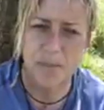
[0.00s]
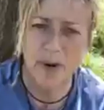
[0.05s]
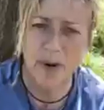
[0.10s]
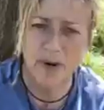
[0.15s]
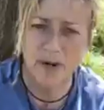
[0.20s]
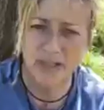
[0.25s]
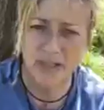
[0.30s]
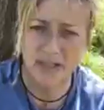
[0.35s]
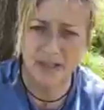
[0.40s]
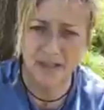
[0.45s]

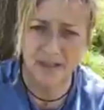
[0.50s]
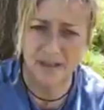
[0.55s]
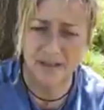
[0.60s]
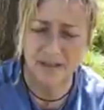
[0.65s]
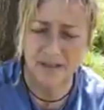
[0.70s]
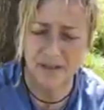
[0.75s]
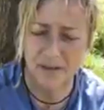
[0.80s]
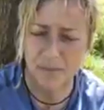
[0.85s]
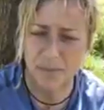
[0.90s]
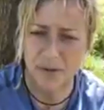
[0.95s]
mind,
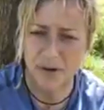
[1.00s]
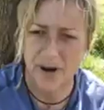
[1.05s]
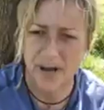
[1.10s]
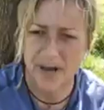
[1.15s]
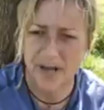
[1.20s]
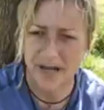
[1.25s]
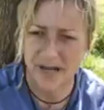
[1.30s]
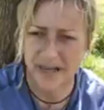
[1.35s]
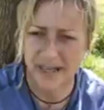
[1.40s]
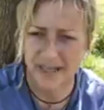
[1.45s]
the
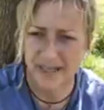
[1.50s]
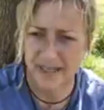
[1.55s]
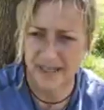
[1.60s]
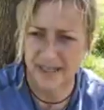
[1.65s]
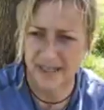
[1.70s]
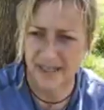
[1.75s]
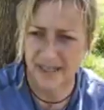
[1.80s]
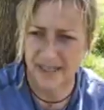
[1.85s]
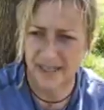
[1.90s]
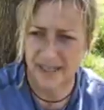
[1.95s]
brain,
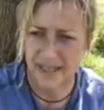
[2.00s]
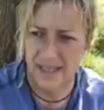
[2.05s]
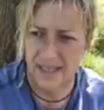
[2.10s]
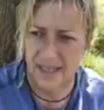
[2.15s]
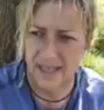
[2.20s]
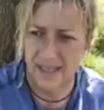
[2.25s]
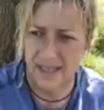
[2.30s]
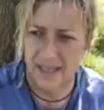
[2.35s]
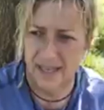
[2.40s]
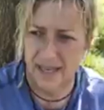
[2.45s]

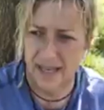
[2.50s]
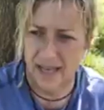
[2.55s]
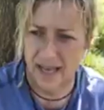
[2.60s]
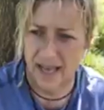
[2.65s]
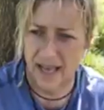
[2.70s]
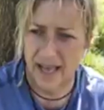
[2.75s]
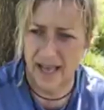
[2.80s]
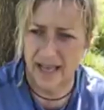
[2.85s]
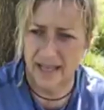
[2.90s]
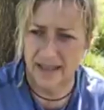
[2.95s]

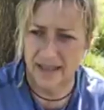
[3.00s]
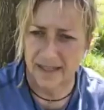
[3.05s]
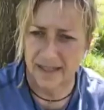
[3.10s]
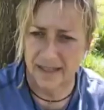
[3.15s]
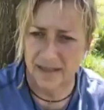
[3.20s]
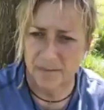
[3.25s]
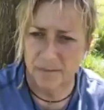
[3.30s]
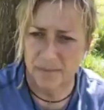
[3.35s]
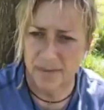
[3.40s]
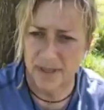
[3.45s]
and there
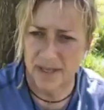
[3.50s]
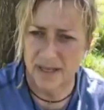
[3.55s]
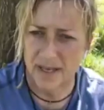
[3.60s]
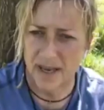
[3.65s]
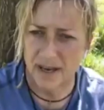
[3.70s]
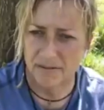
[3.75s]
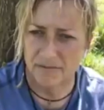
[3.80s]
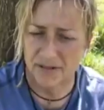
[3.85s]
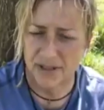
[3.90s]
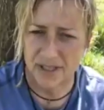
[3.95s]
can be
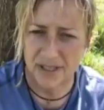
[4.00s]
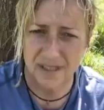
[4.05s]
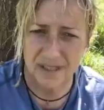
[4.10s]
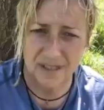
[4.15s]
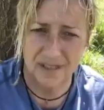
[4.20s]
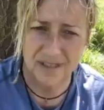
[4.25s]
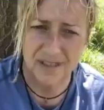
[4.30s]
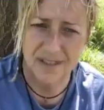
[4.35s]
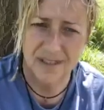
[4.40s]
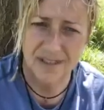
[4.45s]
a
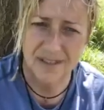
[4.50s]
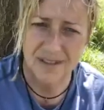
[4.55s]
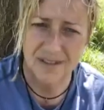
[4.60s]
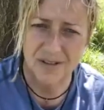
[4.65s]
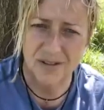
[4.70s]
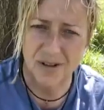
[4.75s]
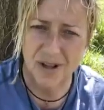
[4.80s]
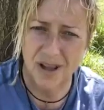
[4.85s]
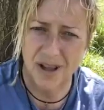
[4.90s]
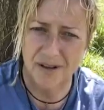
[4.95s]
resistance
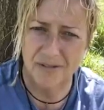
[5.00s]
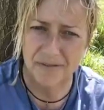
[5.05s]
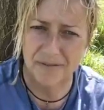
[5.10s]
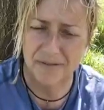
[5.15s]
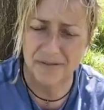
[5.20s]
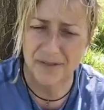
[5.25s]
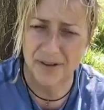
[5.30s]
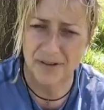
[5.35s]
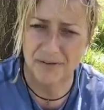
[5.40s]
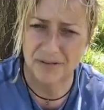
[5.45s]
to love,
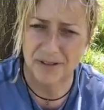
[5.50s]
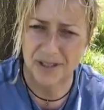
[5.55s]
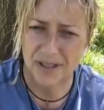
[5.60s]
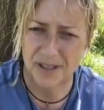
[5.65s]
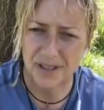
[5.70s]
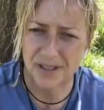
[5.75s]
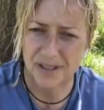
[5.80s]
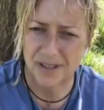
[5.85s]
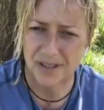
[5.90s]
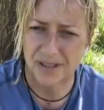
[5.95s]
a
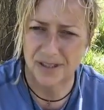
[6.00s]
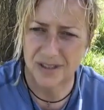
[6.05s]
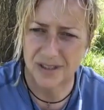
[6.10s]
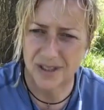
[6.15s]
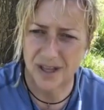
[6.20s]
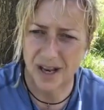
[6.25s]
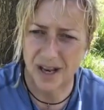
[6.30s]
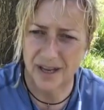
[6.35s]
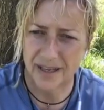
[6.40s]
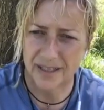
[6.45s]
resistance
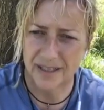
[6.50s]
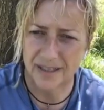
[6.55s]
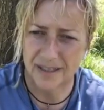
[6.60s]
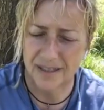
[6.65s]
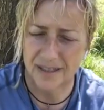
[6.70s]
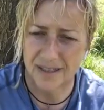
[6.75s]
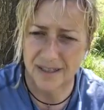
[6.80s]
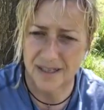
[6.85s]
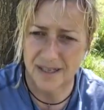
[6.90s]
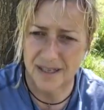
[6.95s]
to
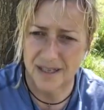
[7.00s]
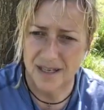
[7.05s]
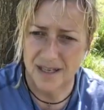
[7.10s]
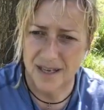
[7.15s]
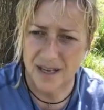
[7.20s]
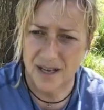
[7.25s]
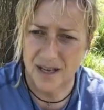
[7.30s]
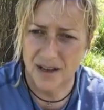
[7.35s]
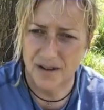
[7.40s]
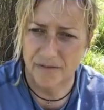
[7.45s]
light
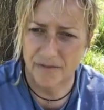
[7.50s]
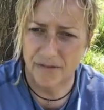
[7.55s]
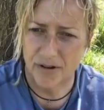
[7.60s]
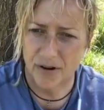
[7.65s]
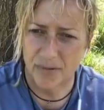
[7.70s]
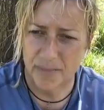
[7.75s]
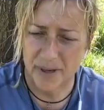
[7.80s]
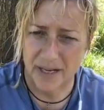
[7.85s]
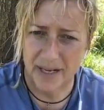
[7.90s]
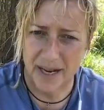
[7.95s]

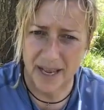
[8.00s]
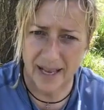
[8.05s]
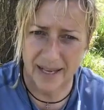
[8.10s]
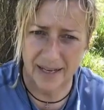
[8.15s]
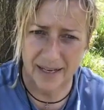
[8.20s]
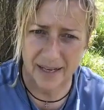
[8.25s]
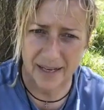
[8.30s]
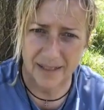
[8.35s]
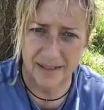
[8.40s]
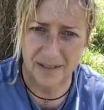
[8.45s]
from an
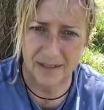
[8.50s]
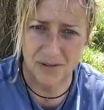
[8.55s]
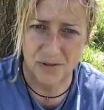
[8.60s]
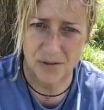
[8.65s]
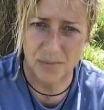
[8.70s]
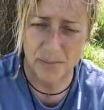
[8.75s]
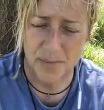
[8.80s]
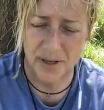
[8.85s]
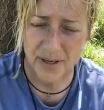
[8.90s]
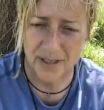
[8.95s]

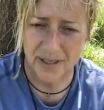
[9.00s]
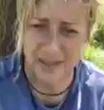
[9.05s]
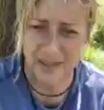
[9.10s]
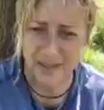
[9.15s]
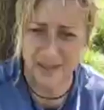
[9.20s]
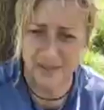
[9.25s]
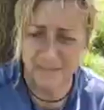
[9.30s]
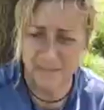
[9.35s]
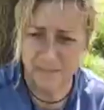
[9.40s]
analytical mind.